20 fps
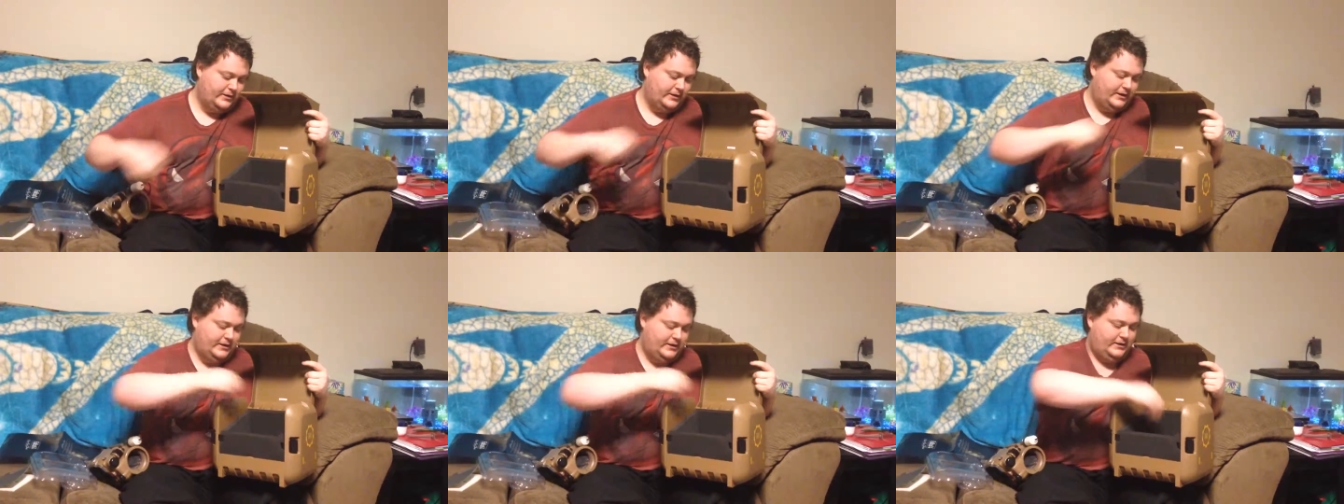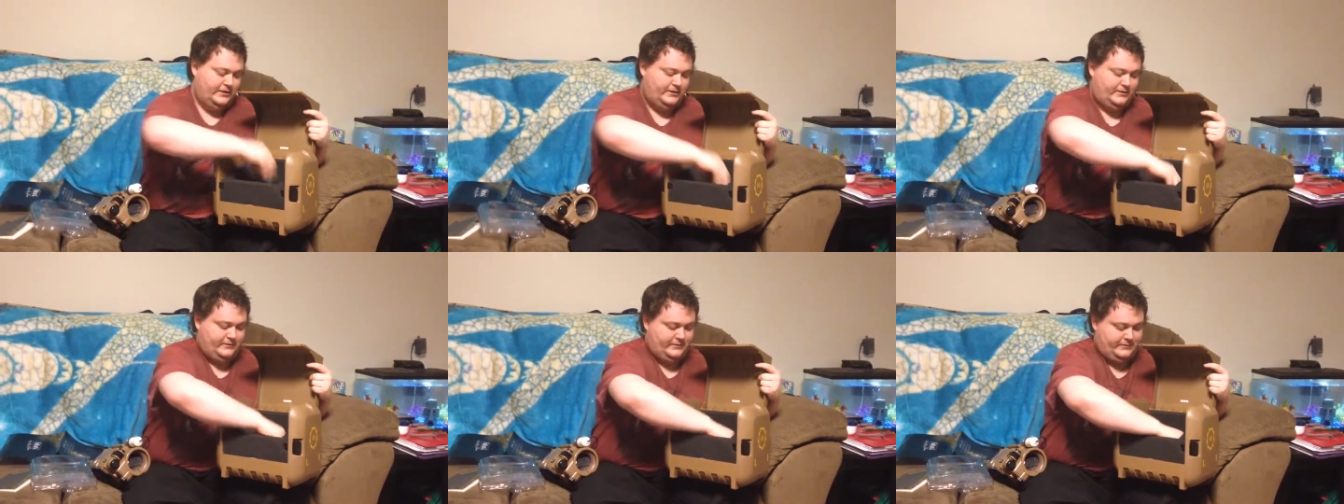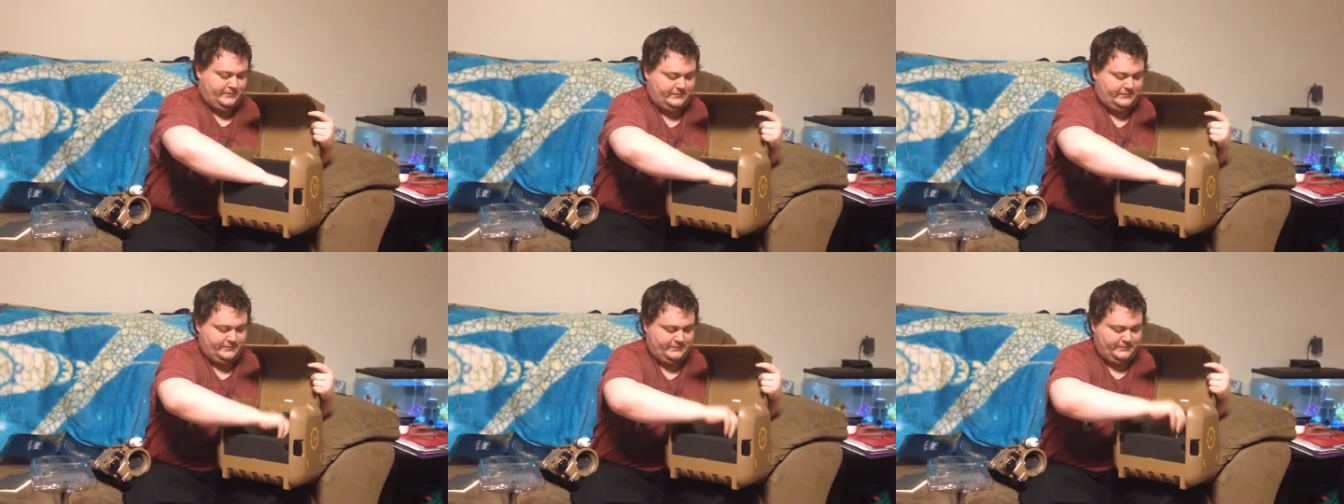You have to put
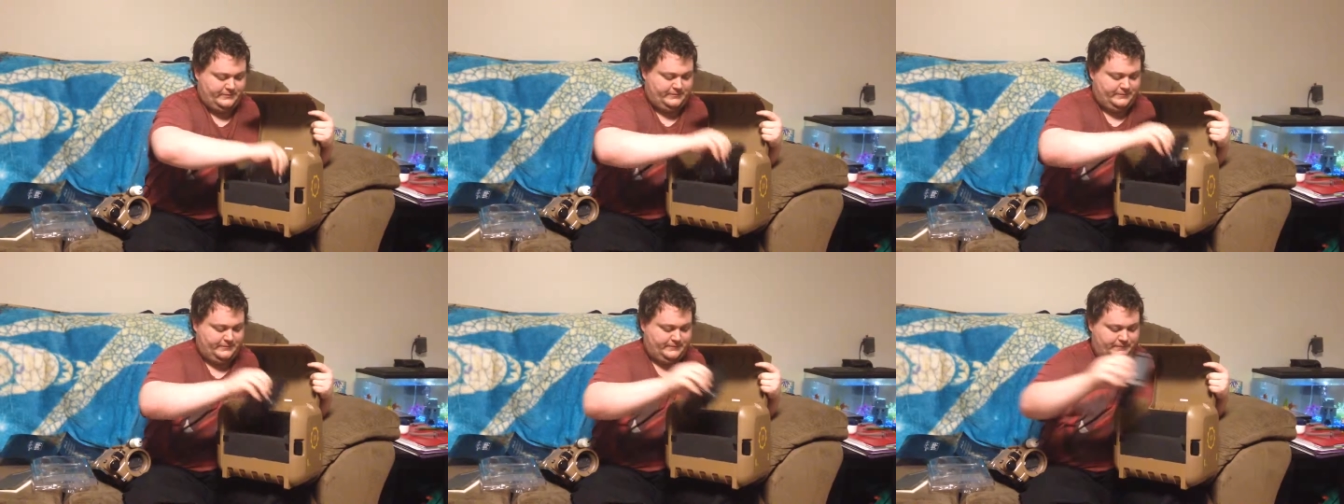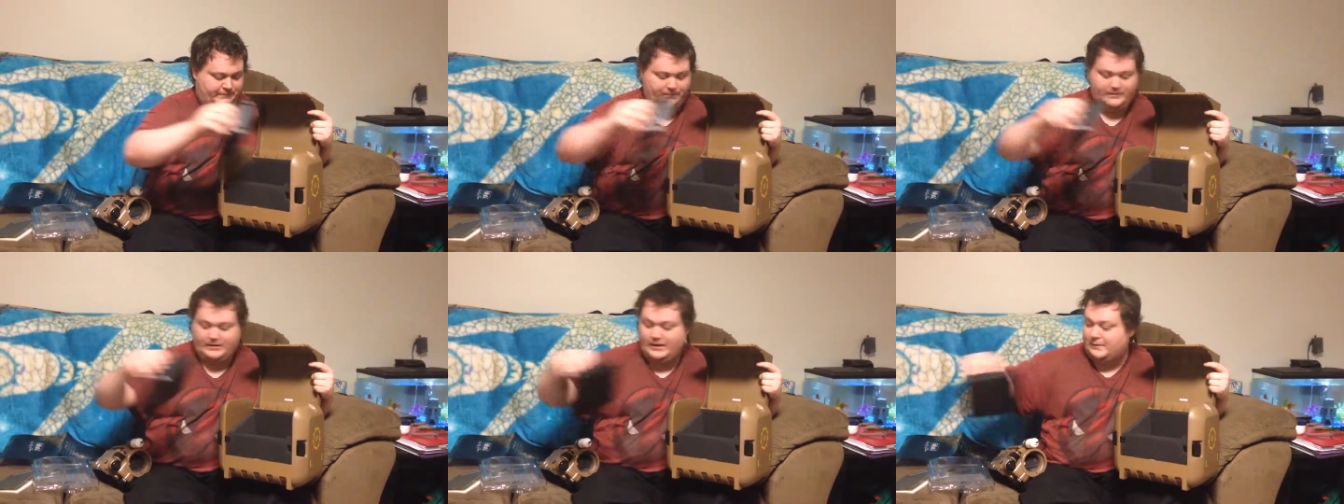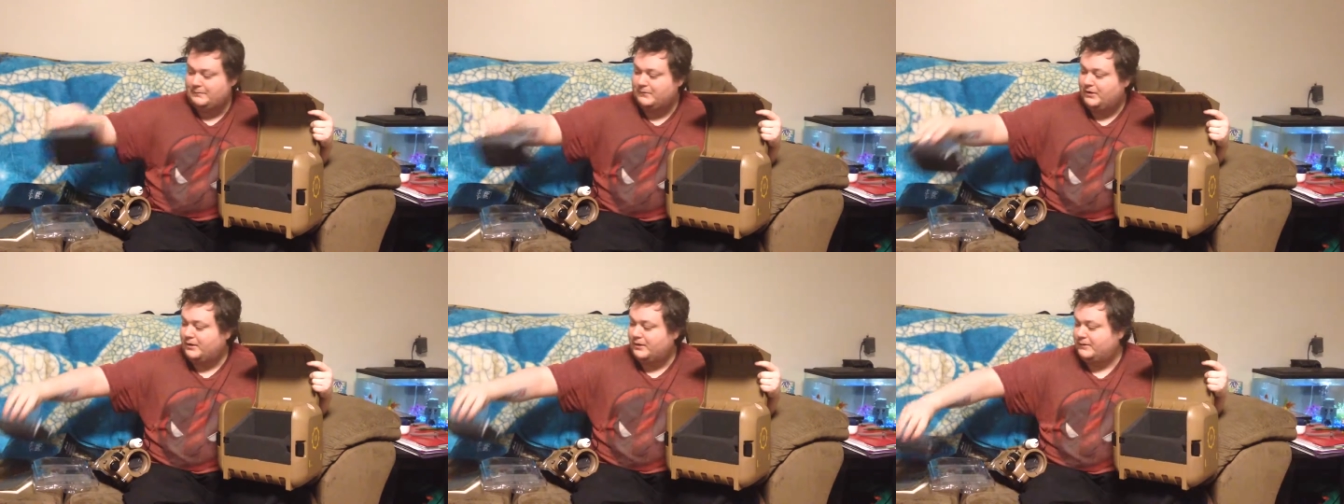it on too.
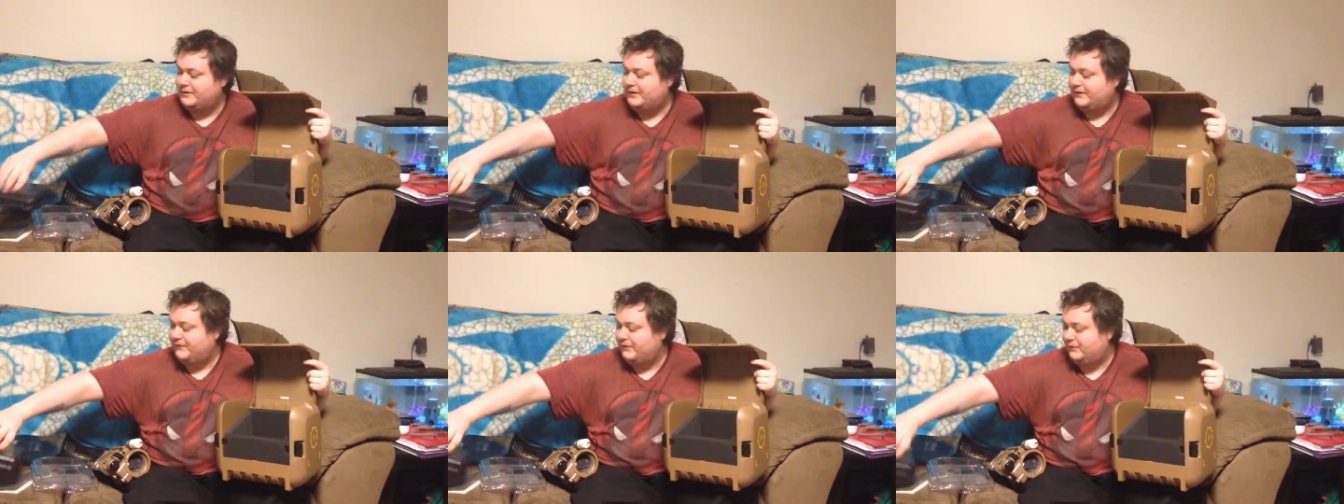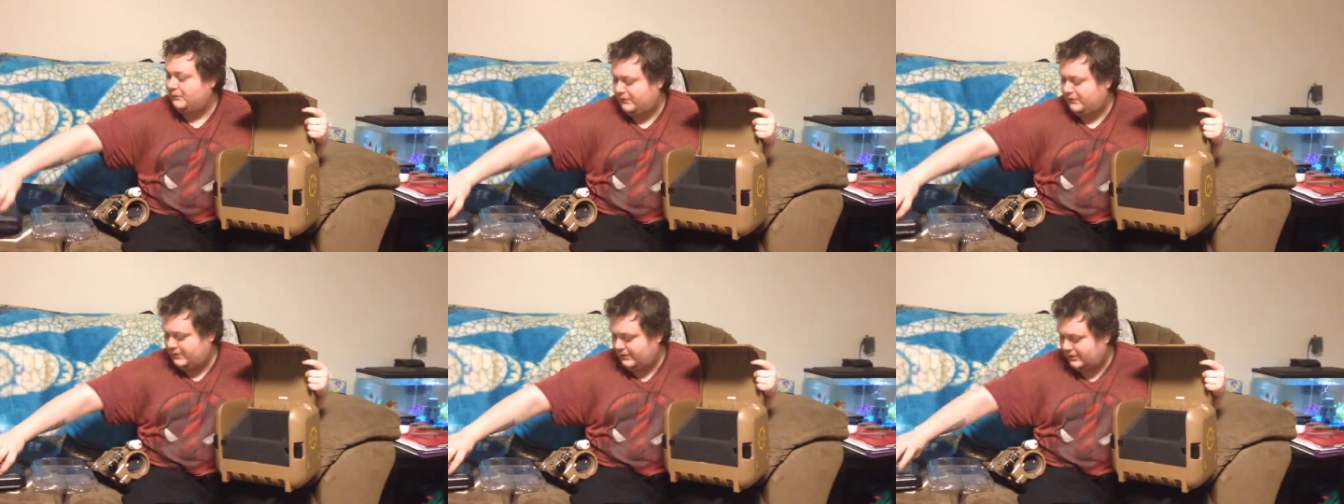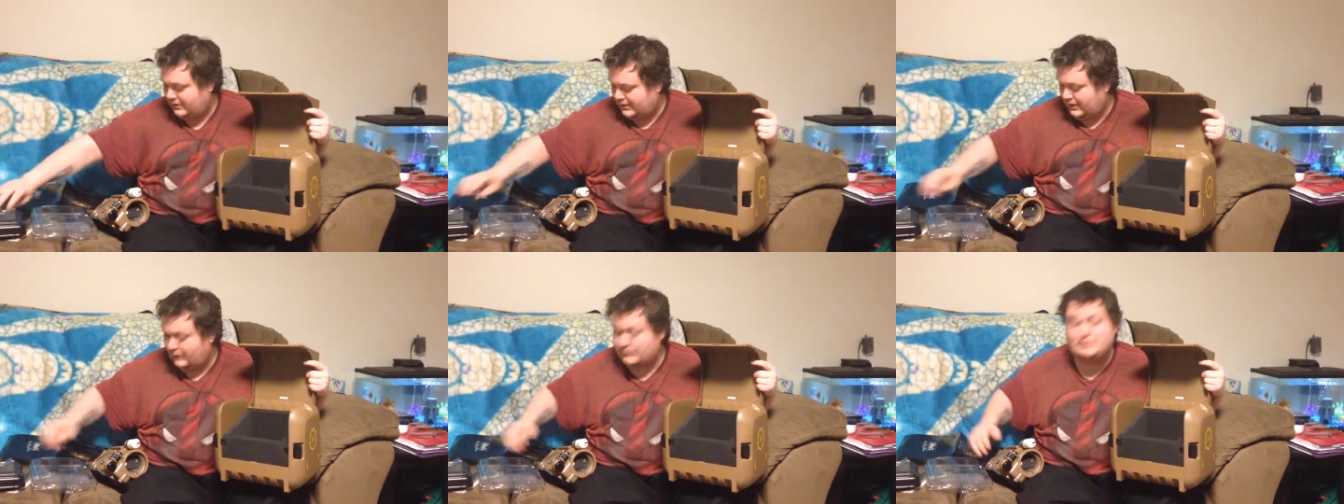Yeah, I'm gonna definitely put
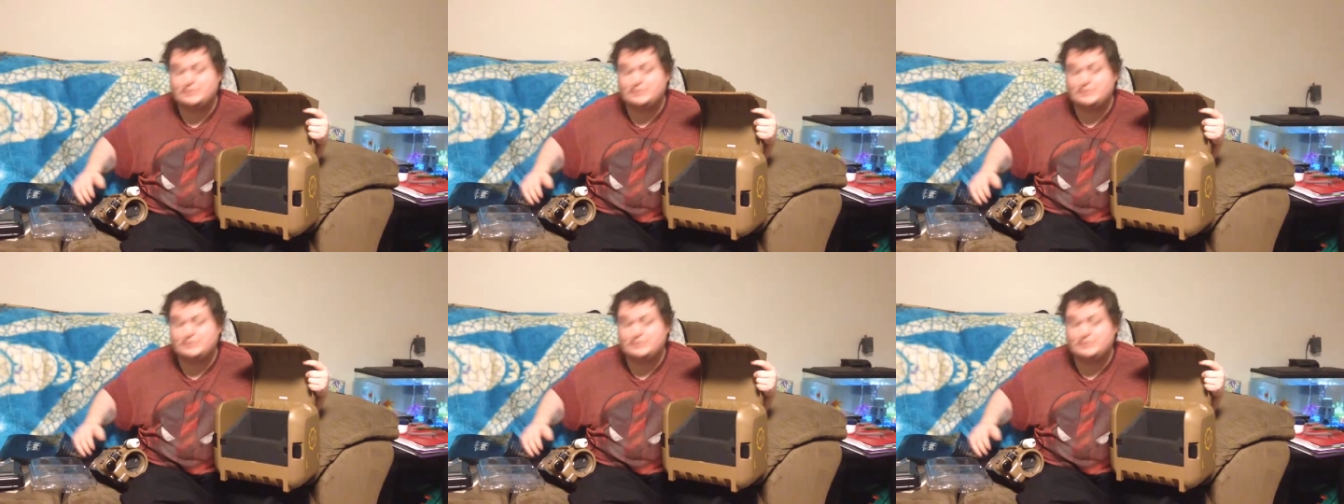it on.